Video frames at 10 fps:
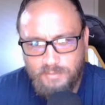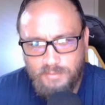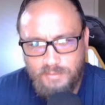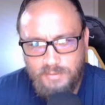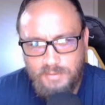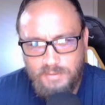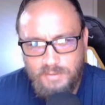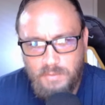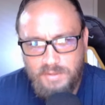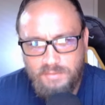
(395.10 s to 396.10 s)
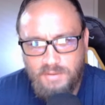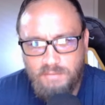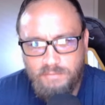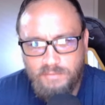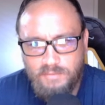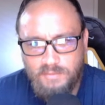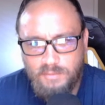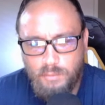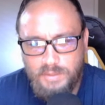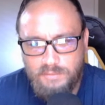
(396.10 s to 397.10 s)
You know, he wanted to offer the
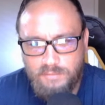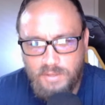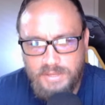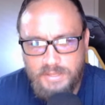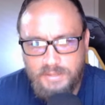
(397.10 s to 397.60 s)
queen trade.